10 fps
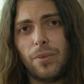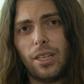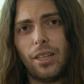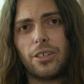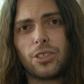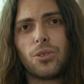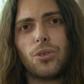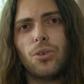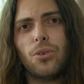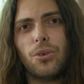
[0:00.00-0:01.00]
a larger
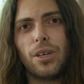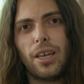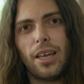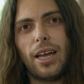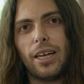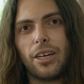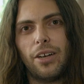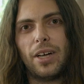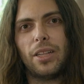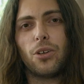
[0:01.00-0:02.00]
crew and kind
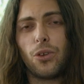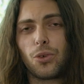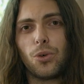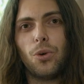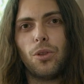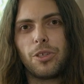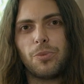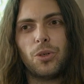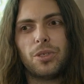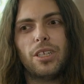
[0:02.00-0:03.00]
of had to go through all those
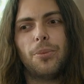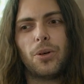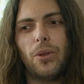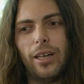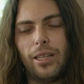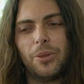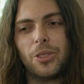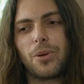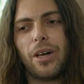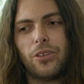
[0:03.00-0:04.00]
more typical
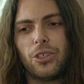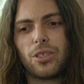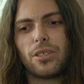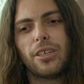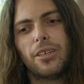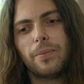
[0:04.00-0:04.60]
elements rather than just